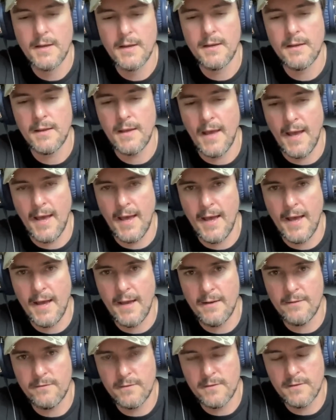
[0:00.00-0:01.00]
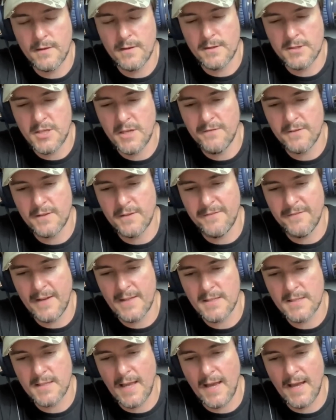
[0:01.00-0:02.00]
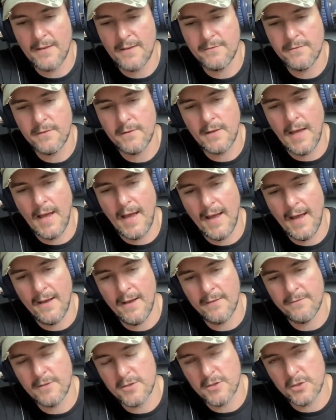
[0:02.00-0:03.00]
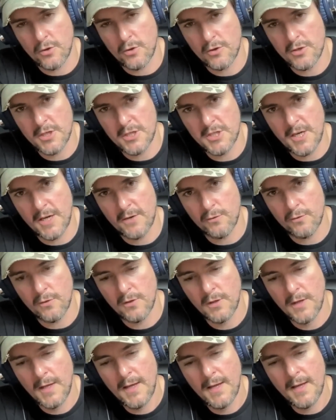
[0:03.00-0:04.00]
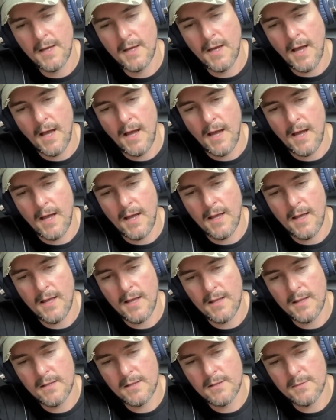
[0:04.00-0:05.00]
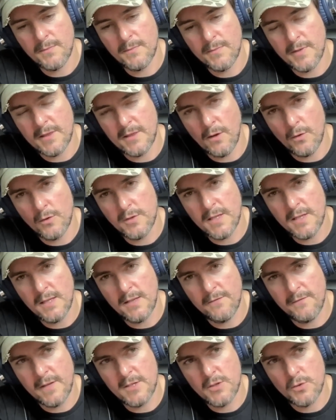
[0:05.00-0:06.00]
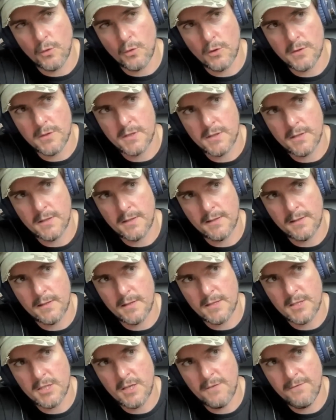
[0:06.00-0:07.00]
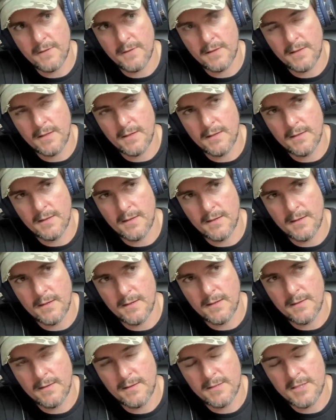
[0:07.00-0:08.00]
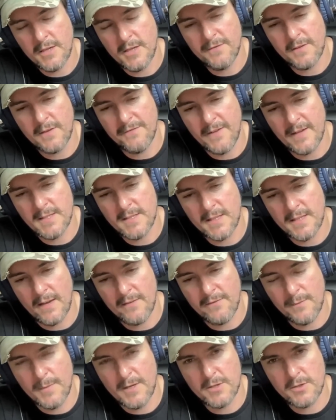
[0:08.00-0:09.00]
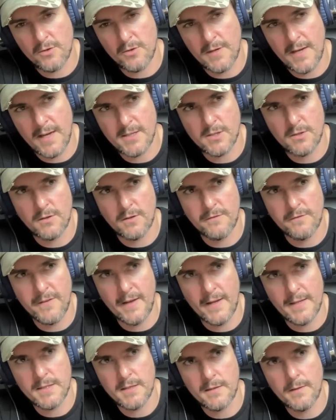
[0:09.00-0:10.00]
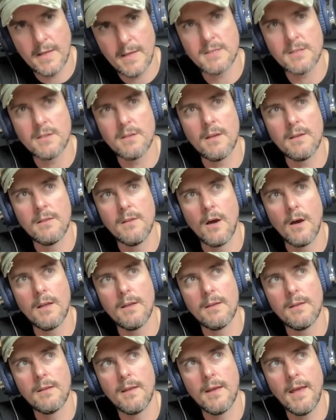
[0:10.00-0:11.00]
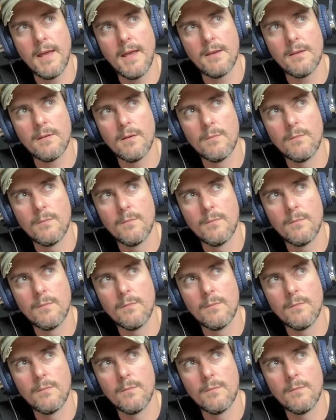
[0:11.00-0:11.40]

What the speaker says: you have the Chief of Defense Staff, you have the Surgeon General. Uh, those individuals, like the Chief of Defense Staff, the Minister of National Defense, it's not a